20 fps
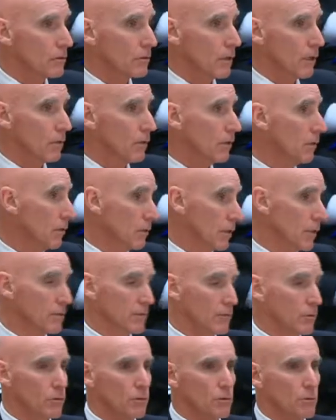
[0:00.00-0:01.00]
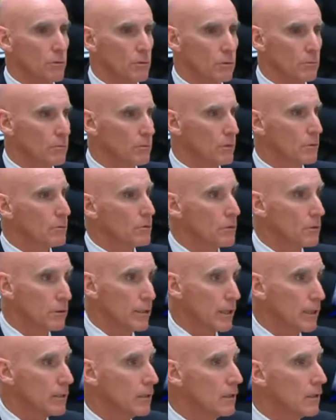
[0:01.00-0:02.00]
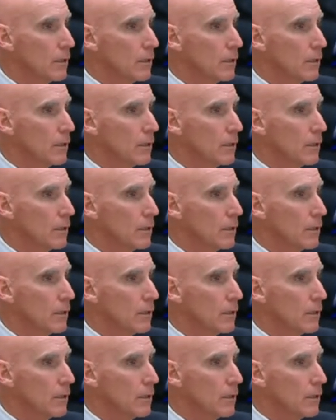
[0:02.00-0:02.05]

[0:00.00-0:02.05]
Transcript: So yes, of course, we, we will do that.